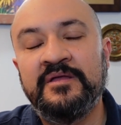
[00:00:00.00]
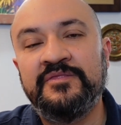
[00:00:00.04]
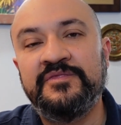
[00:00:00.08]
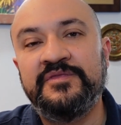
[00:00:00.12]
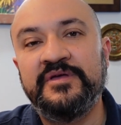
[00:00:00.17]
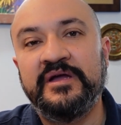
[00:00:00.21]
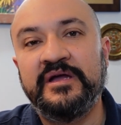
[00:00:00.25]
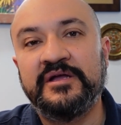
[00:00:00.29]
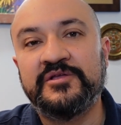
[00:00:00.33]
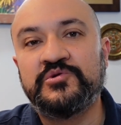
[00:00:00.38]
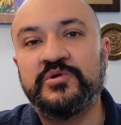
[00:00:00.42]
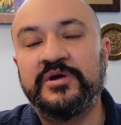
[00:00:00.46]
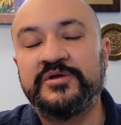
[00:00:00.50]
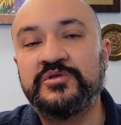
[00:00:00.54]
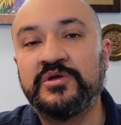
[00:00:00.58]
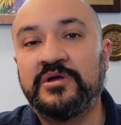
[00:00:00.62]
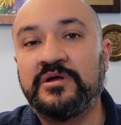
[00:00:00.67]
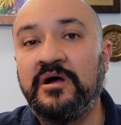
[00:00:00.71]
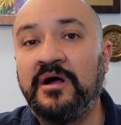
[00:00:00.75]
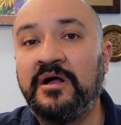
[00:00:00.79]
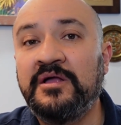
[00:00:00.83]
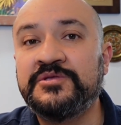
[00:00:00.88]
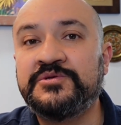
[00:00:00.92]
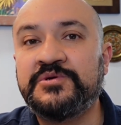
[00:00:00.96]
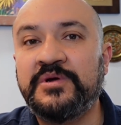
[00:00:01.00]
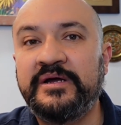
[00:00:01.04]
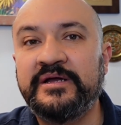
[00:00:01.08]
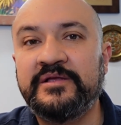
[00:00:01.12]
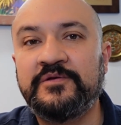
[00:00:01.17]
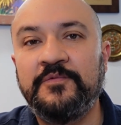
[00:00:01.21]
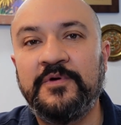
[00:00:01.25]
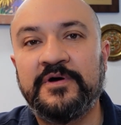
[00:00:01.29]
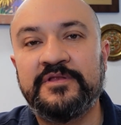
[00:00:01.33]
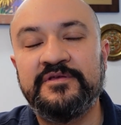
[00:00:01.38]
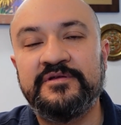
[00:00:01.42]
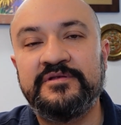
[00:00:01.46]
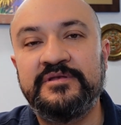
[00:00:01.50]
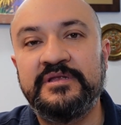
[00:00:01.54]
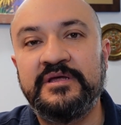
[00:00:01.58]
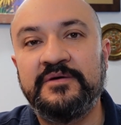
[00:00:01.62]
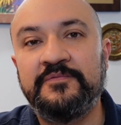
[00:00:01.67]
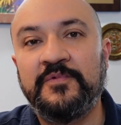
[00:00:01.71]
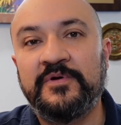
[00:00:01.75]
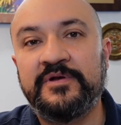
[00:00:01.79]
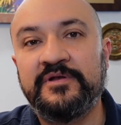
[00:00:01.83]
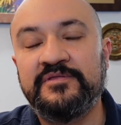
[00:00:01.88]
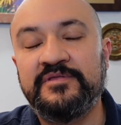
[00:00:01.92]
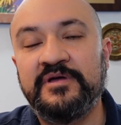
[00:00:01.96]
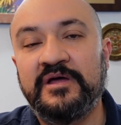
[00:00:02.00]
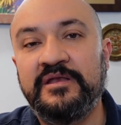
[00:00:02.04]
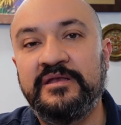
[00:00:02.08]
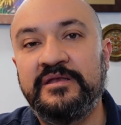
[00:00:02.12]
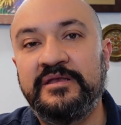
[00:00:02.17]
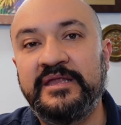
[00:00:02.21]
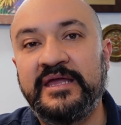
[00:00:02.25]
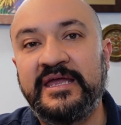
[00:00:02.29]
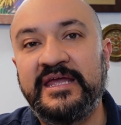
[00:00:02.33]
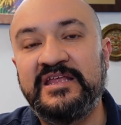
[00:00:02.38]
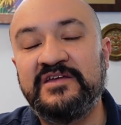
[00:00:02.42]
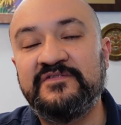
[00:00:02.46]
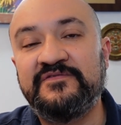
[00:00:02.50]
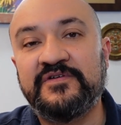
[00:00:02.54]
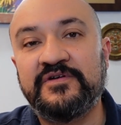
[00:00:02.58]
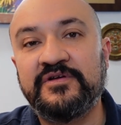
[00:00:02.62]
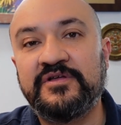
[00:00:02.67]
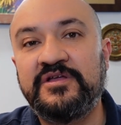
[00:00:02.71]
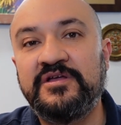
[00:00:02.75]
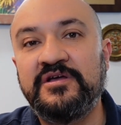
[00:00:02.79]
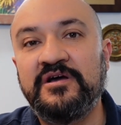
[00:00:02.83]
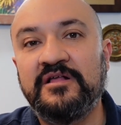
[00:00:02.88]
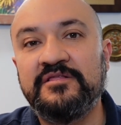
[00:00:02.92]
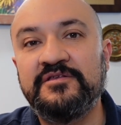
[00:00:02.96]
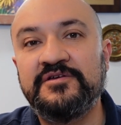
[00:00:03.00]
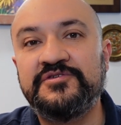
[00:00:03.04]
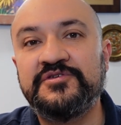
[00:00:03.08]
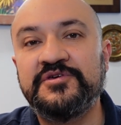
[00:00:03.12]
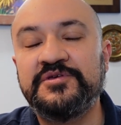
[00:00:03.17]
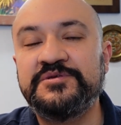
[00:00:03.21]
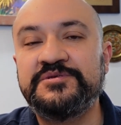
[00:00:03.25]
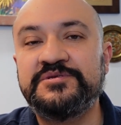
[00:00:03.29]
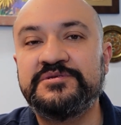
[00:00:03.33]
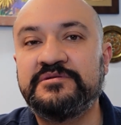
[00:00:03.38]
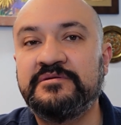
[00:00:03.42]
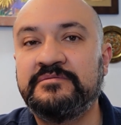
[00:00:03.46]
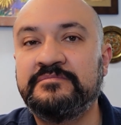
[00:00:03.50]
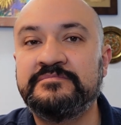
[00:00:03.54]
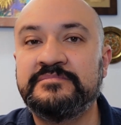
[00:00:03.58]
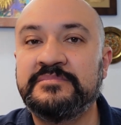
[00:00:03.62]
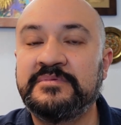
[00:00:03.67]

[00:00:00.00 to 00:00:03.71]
they try to contract one of the native archaeologists.